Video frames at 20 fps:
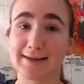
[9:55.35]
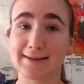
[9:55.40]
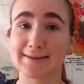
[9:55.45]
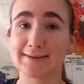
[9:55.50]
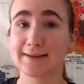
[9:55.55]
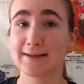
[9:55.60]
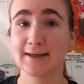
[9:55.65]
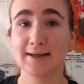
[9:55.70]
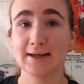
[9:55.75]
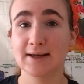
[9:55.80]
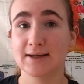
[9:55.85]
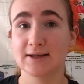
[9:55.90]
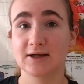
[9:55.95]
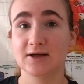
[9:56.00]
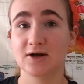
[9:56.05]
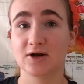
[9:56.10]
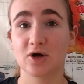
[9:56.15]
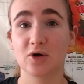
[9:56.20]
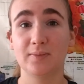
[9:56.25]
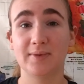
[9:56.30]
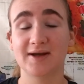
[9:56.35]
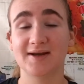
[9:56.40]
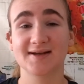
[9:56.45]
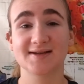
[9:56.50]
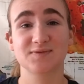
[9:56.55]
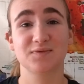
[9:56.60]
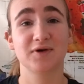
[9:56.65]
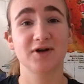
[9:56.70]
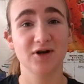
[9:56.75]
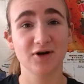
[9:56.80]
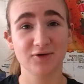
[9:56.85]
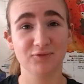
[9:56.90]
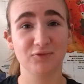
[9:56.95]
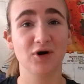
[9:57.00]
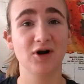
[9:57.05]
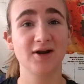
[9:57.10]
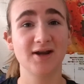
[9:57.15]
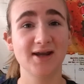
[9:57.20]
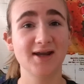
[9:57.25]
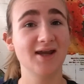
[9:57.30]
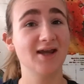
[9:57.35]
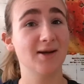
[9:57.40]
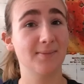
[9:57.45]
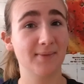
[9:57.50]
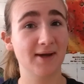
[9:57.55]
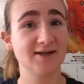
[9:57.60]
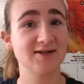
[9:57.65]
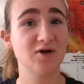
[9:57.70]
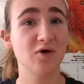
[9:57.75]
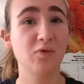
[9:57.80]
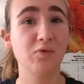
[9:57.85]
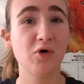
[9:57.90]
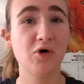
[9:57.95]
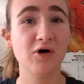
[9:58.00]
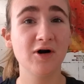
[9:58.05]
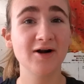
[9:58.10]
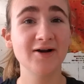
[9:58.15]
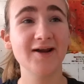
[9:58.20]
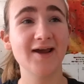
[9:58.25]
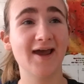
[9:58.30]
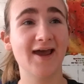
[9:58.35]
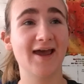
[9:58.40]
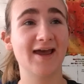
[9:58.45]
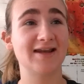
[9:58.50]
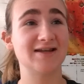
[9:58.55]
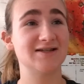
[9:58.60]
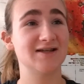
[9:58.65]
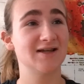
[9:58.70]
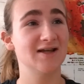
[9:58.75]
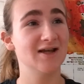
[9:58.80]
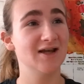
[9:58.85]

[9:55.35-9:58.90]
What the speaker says: and you know, because when you're working in a mental ward and